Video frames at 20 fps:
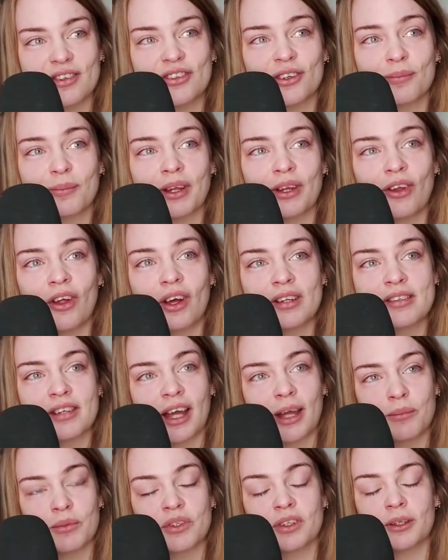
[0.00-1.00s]
It took me a long
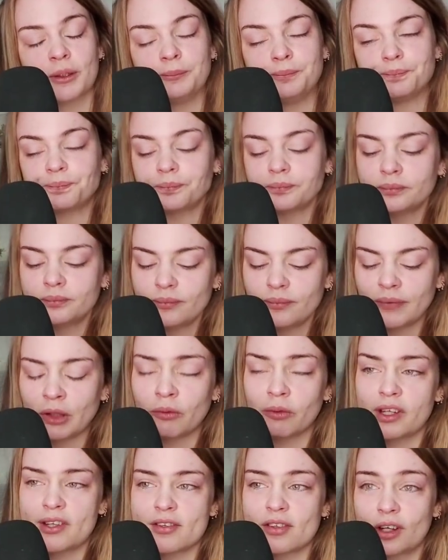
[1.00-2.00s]
time to
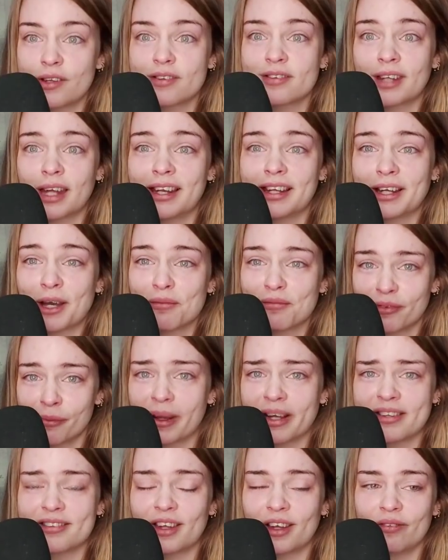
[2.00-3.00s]
really start standing up
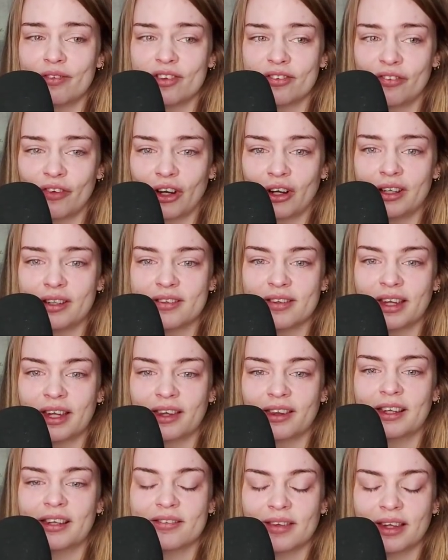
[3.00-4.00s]
for myself as far as
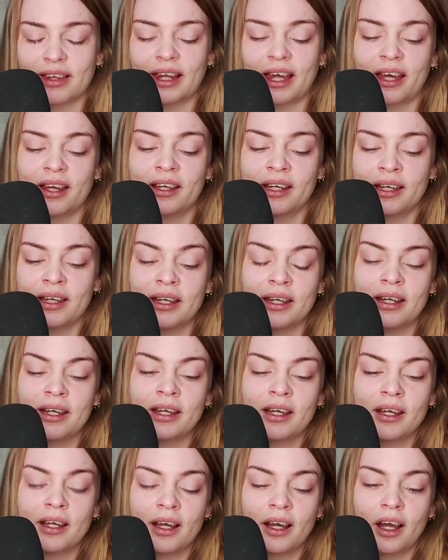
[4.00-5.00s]
things like that.
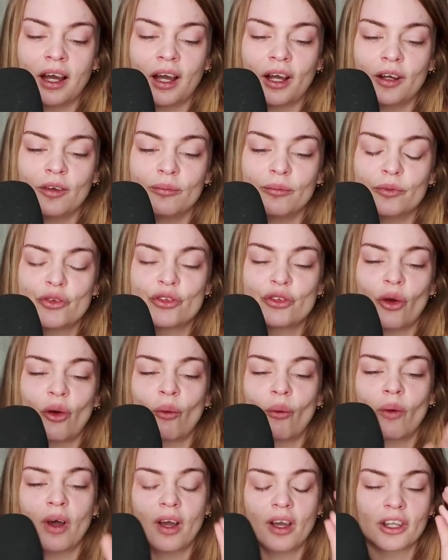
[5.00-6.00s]

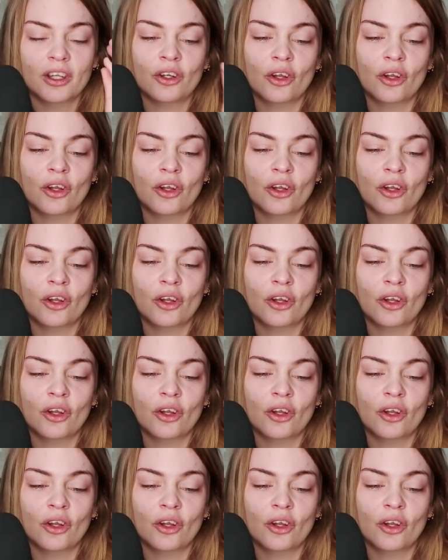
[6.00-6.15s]
But